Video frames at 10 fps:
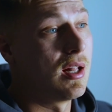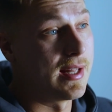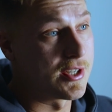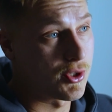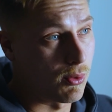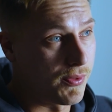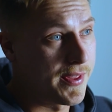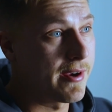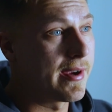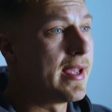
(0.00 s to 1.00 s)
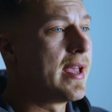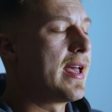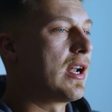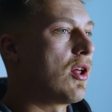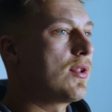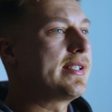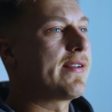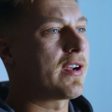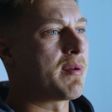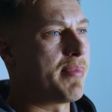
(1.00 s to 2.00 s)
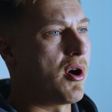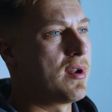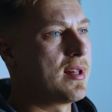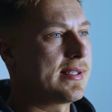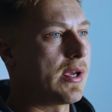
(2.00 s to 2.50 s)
electrical theory, and all these different components